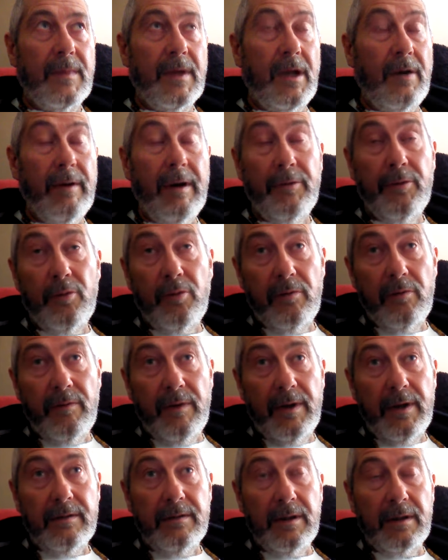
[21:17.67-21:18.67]
Around all of
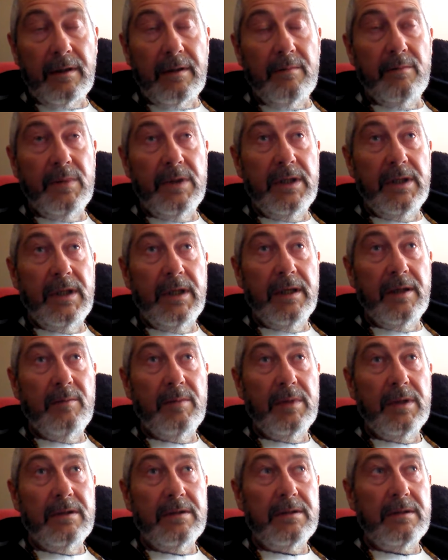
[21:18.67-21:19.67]
that, there can be
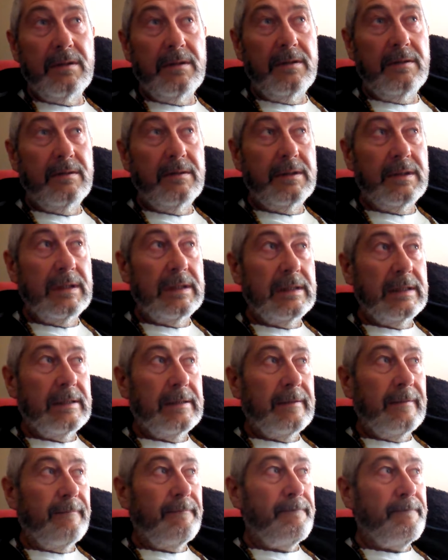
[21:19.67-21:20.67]
deniability,
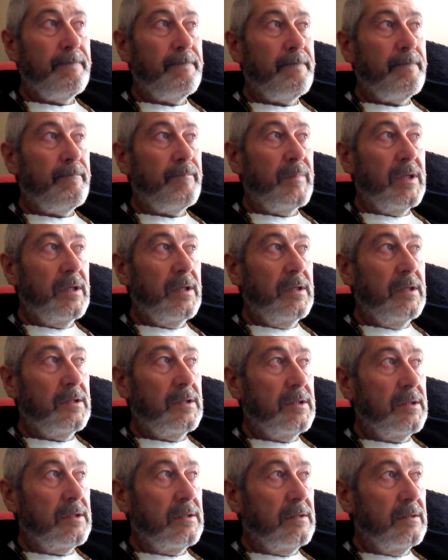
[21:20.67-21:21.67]
an
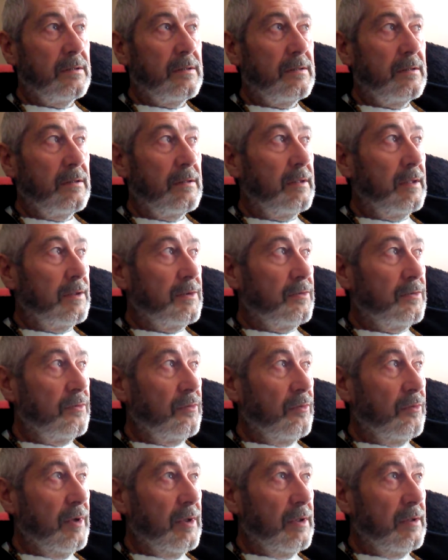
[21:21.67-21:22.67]
insistence that things are
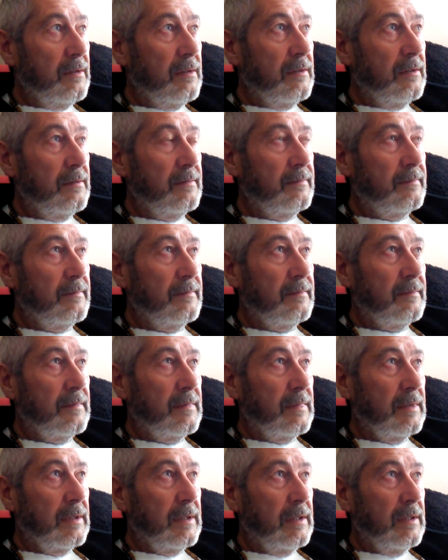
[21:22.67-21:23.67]
all right,
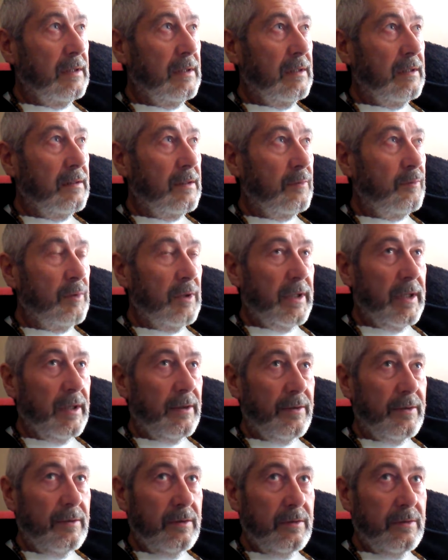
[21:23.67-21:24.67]
that we'll
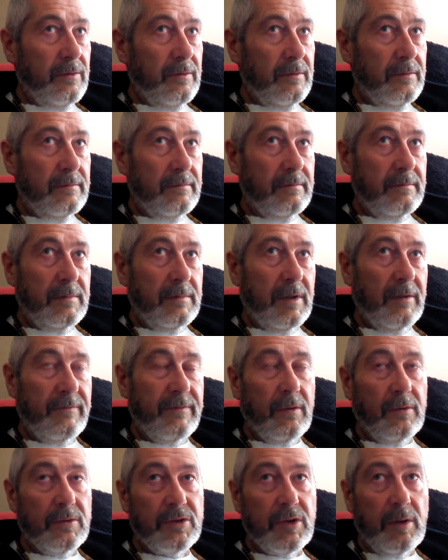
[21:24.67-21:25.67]
get through, a
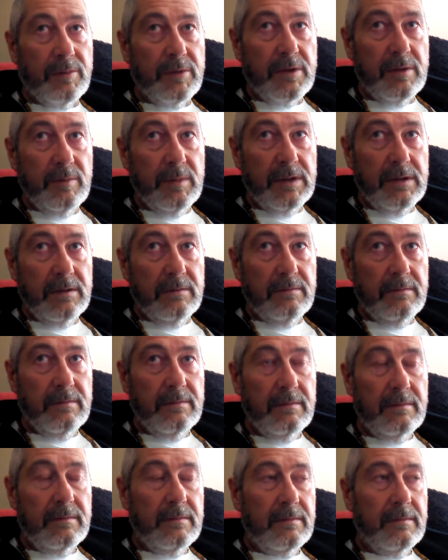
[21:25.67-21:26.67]
false optimism,
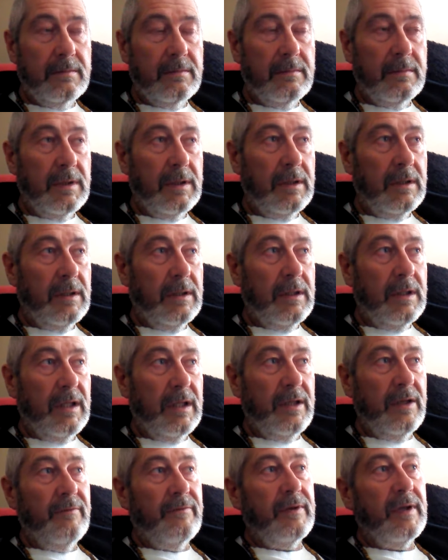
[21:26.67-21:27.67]

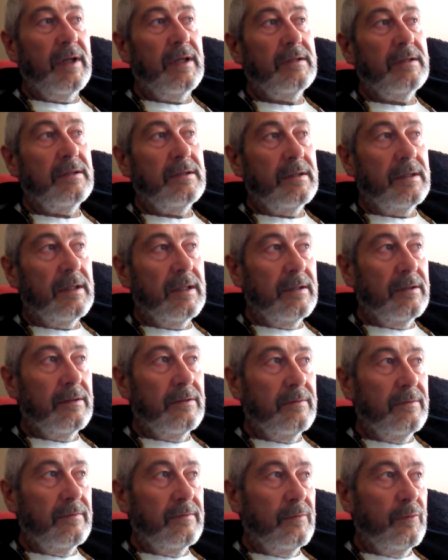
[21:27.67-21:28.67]
an inflated kind
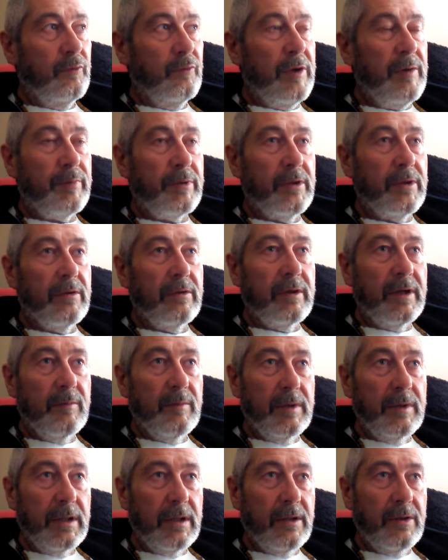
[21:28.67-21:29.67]
of
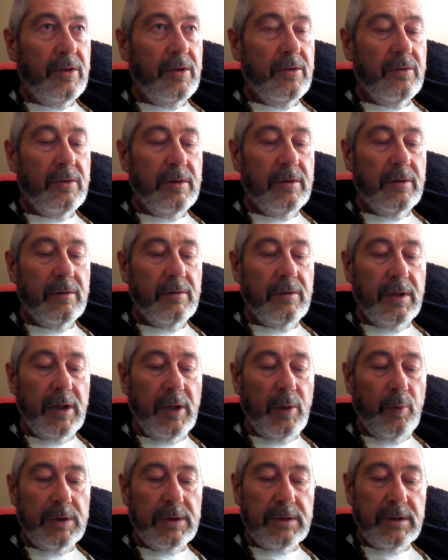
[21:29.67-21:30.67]
reprogramming, a
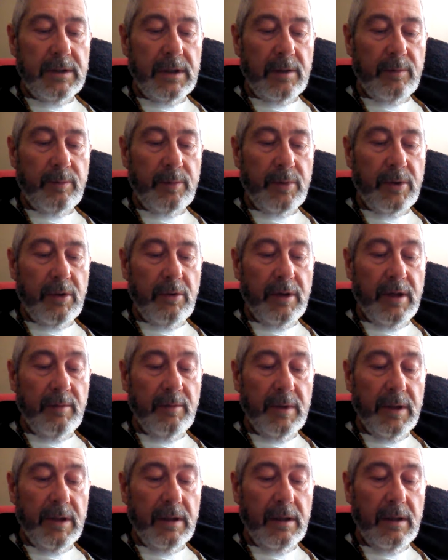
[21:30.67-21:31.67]
neuro-linguistic
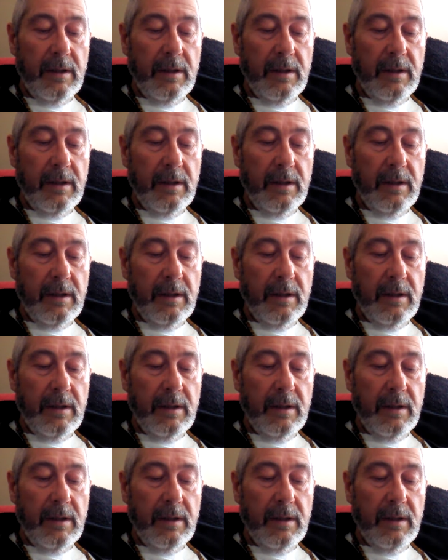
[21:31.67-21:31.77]
programming